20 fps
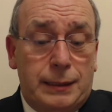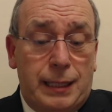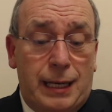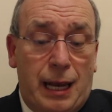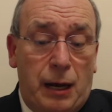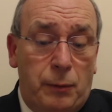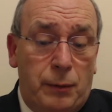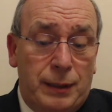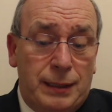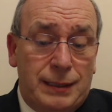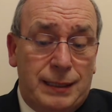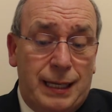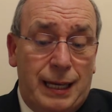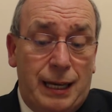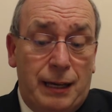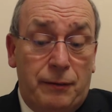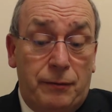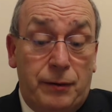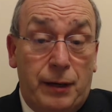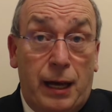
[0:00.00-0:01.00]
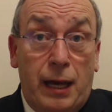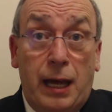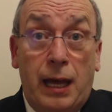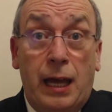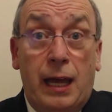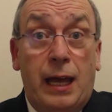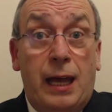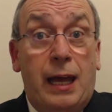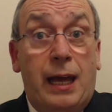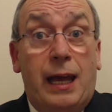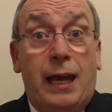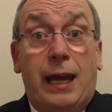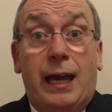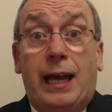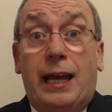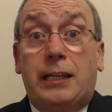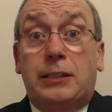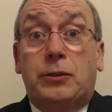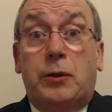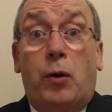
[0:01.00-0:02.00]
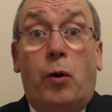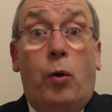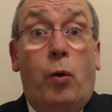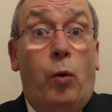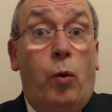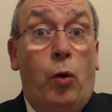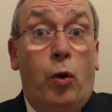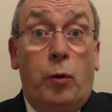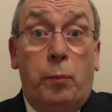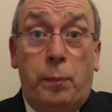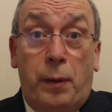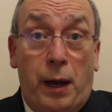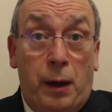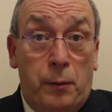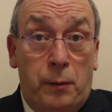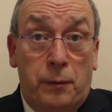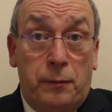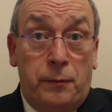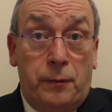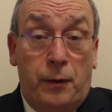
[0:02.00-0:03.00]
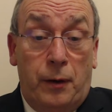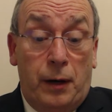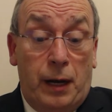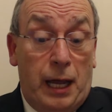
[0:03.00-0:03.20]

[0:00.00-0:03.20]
that our Saviour is all powerful.